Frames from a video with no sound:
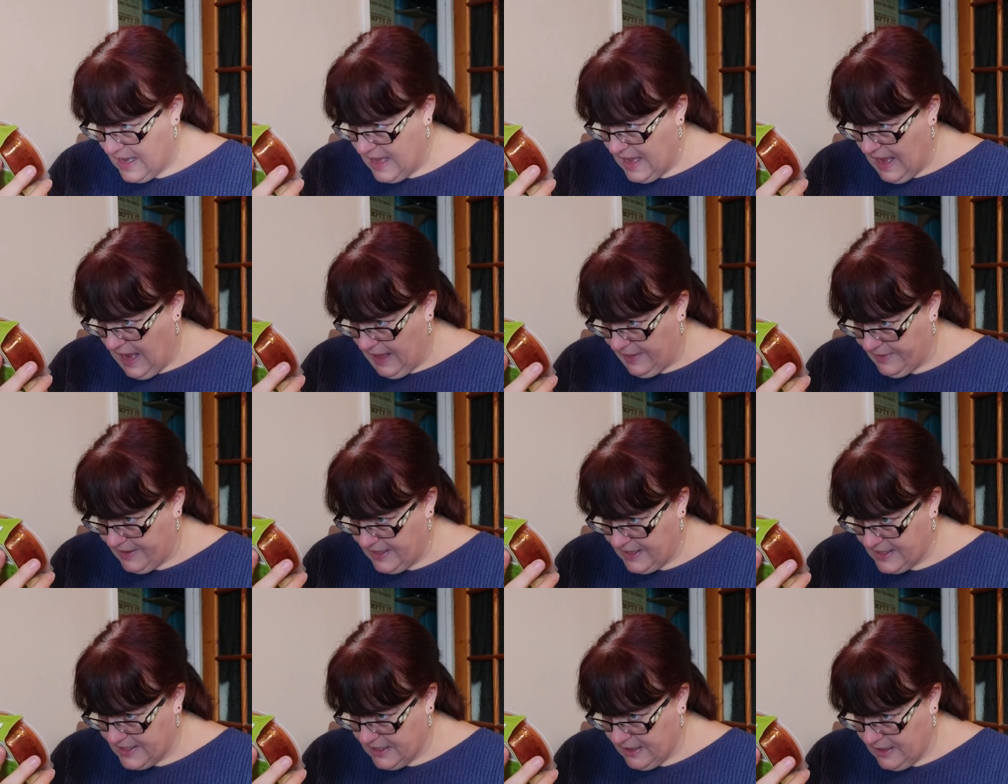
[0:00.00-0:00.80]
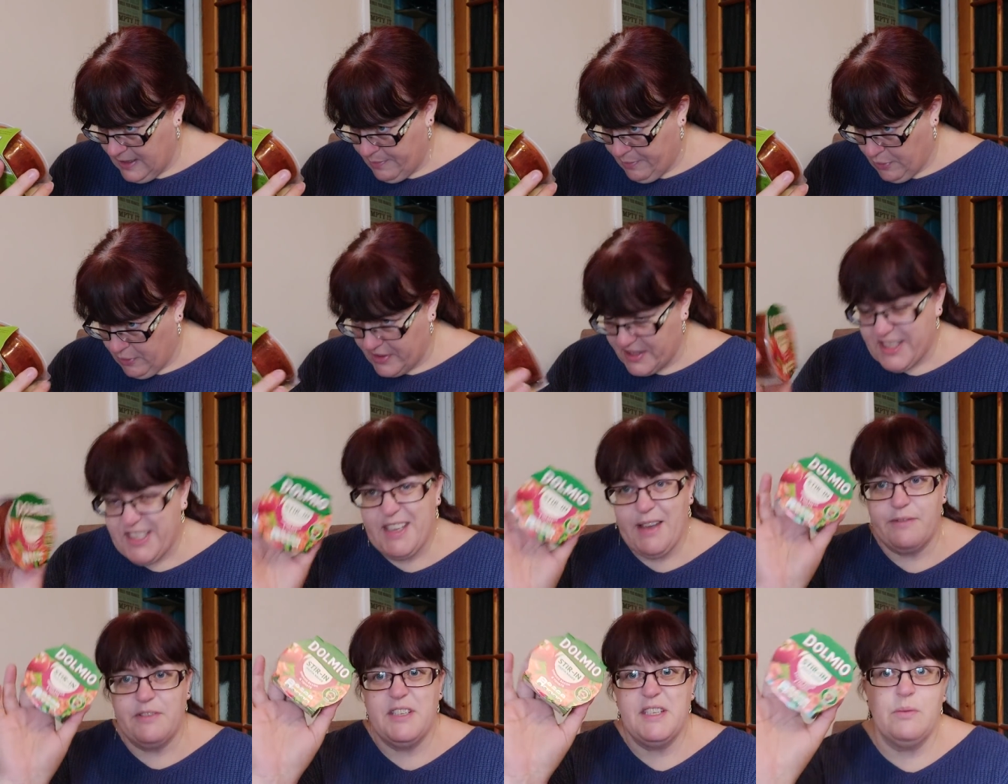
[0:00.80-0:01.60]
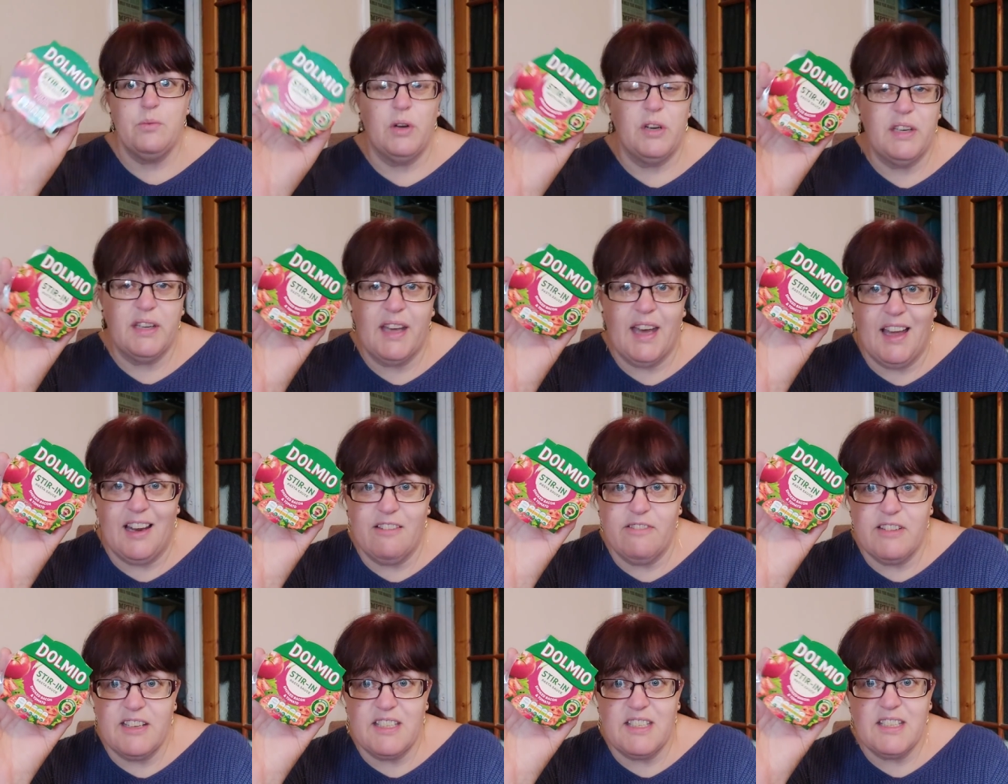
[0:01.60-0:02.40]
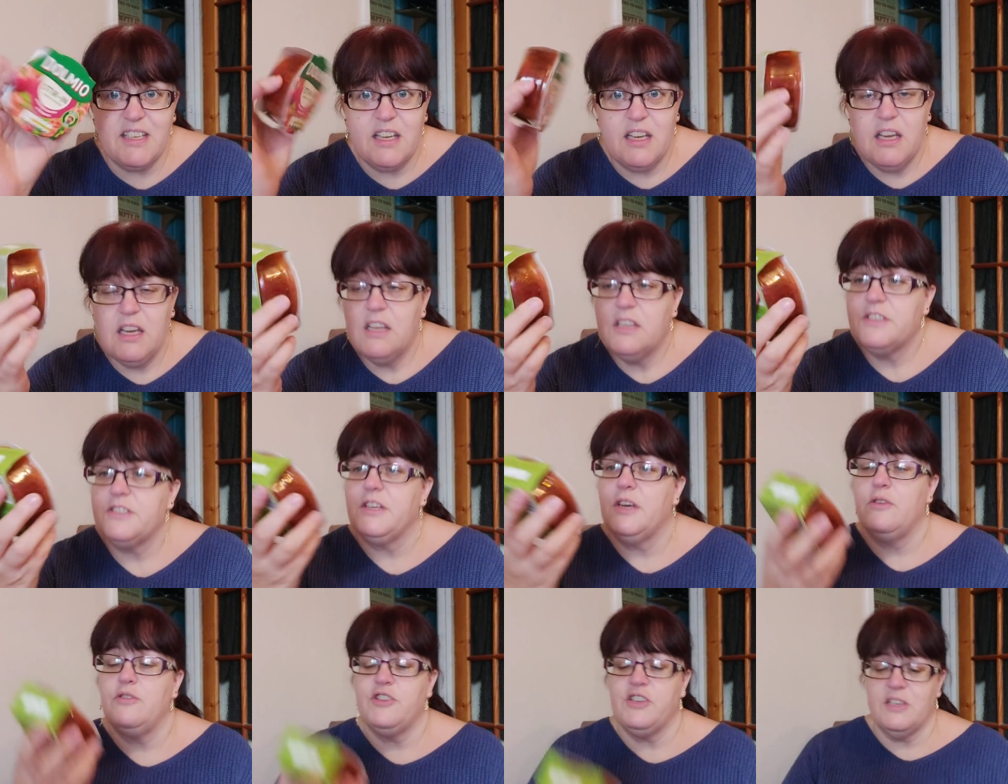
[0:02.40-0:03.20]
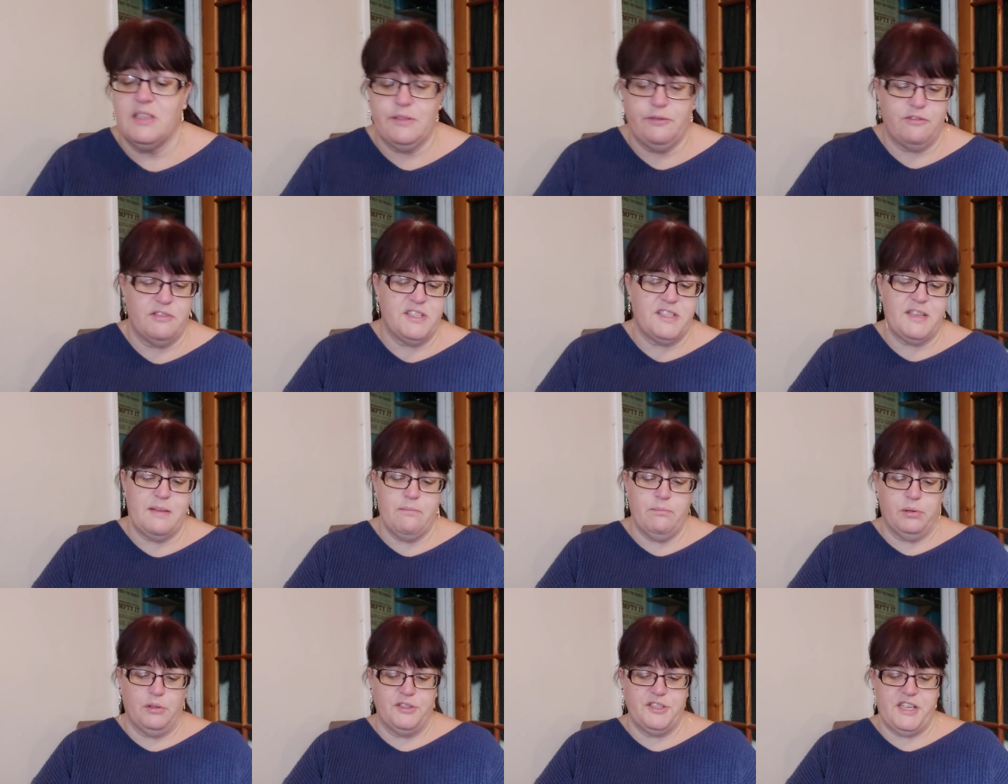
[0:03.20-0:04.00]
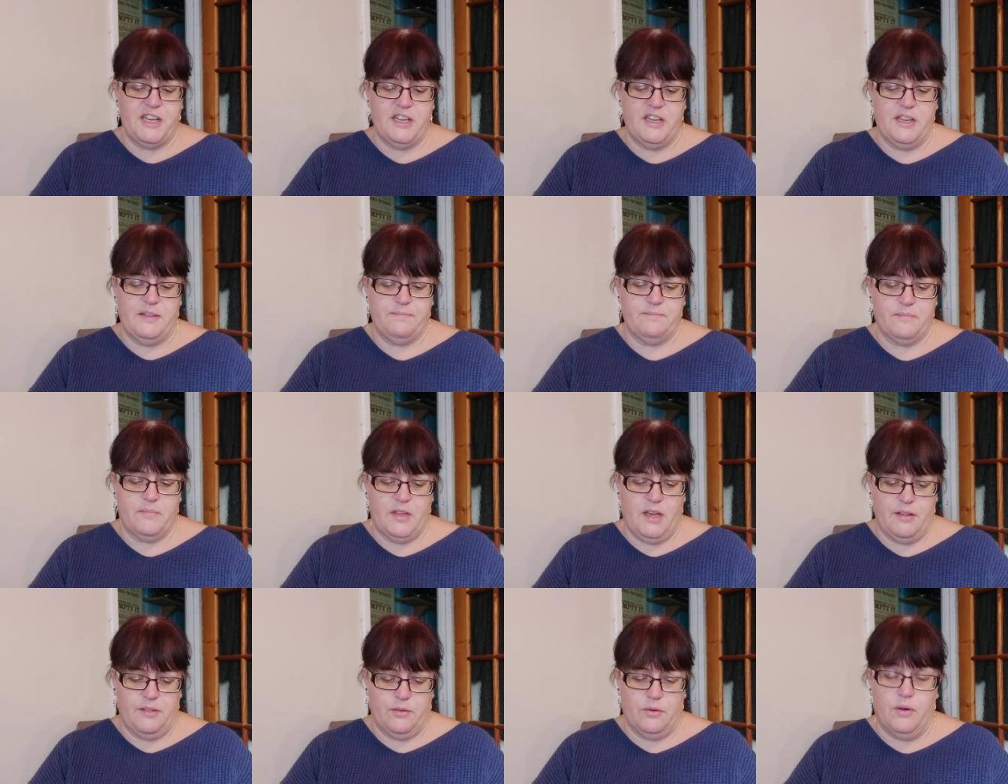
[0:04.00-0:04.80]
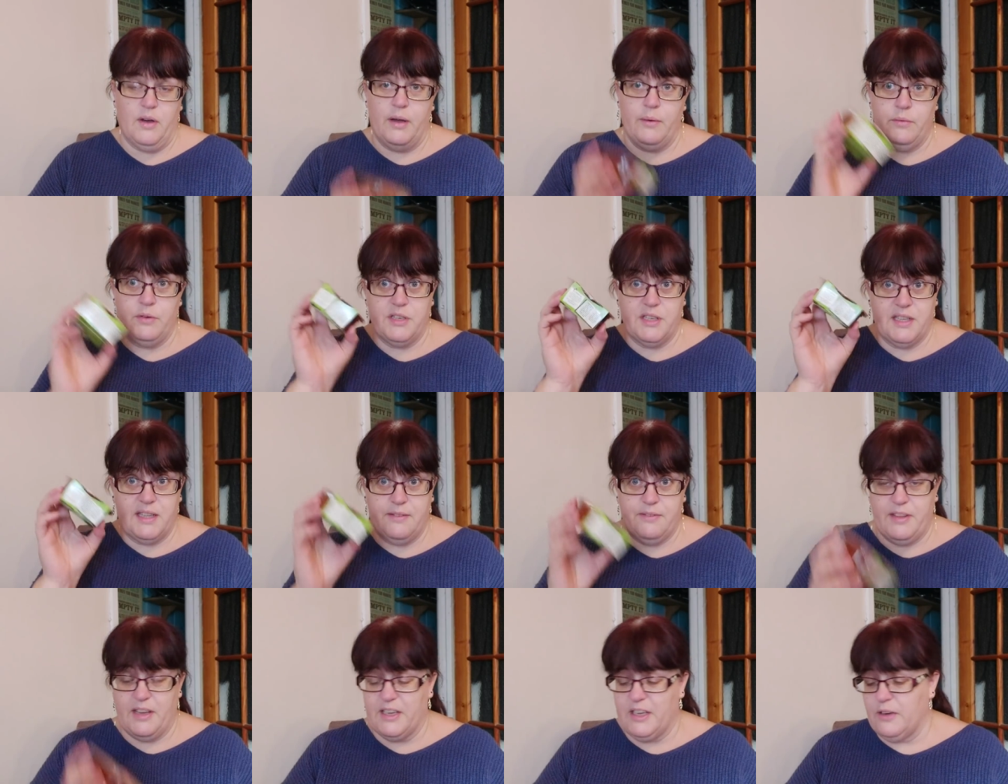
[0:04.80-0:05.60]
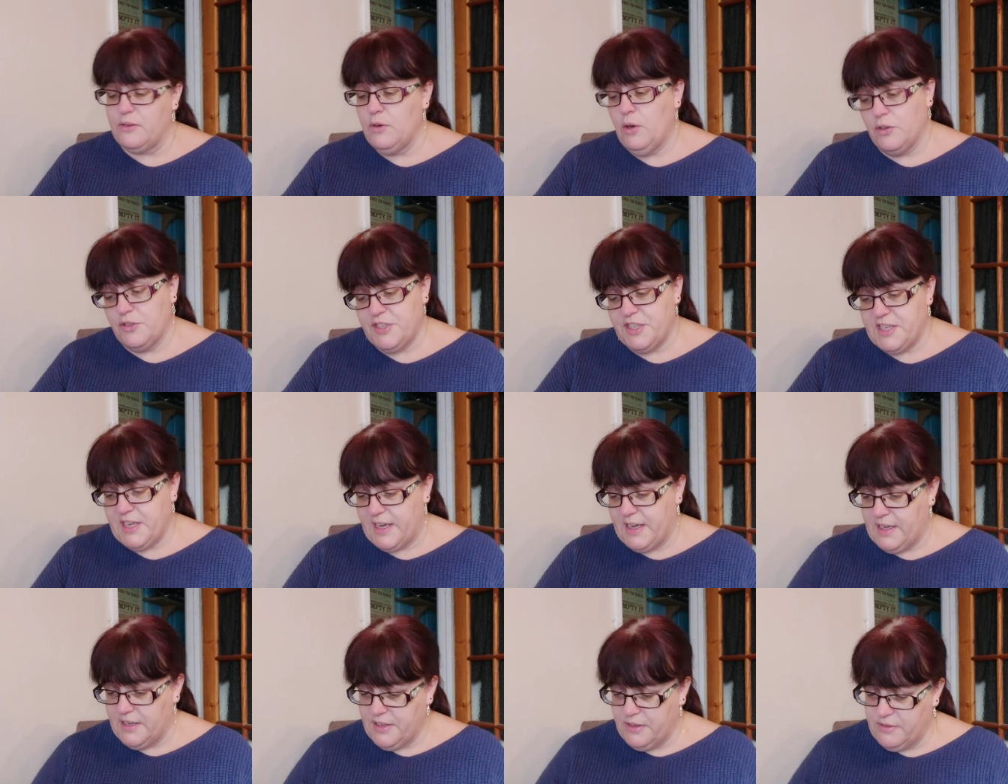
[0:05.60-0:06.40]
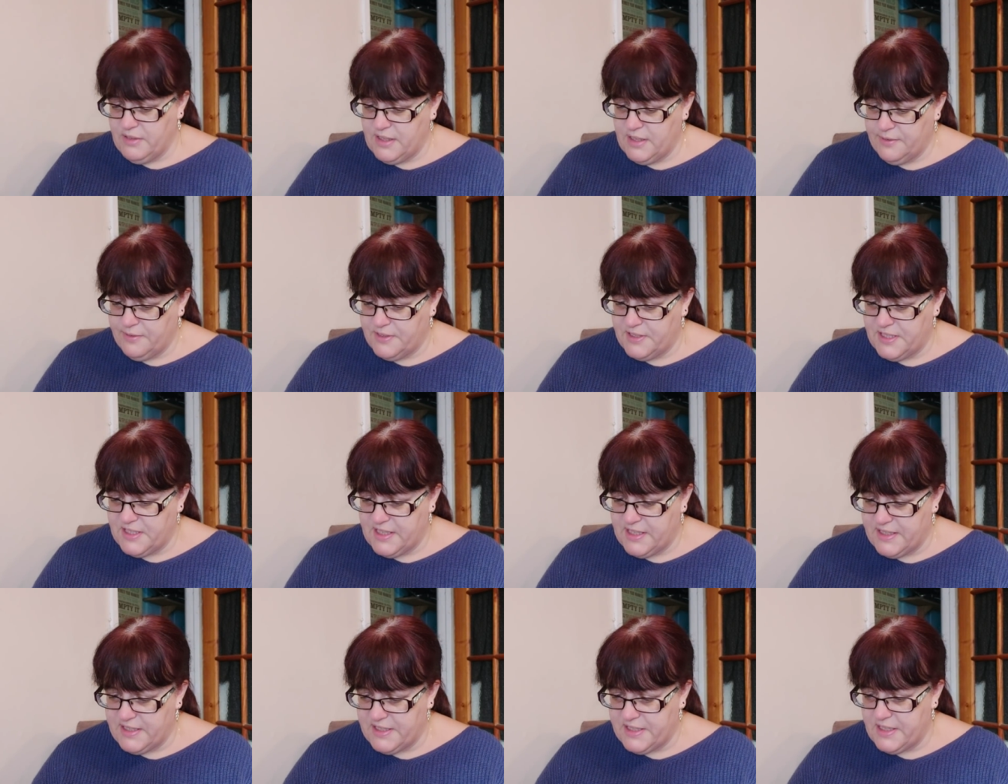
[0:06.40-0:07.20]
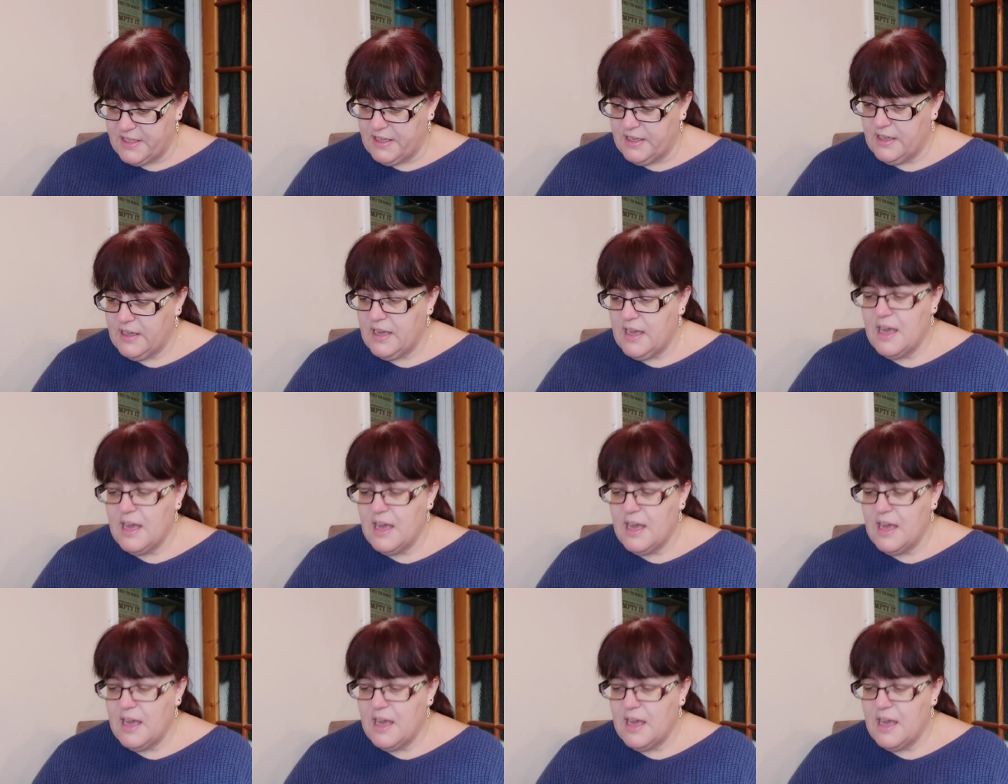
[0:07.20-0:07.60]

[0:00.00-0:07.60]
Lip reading: And the entire pot is 71 calories. So just for a simple dinner, I thought I would give that a go. Not today. I don't need it for today's dinner.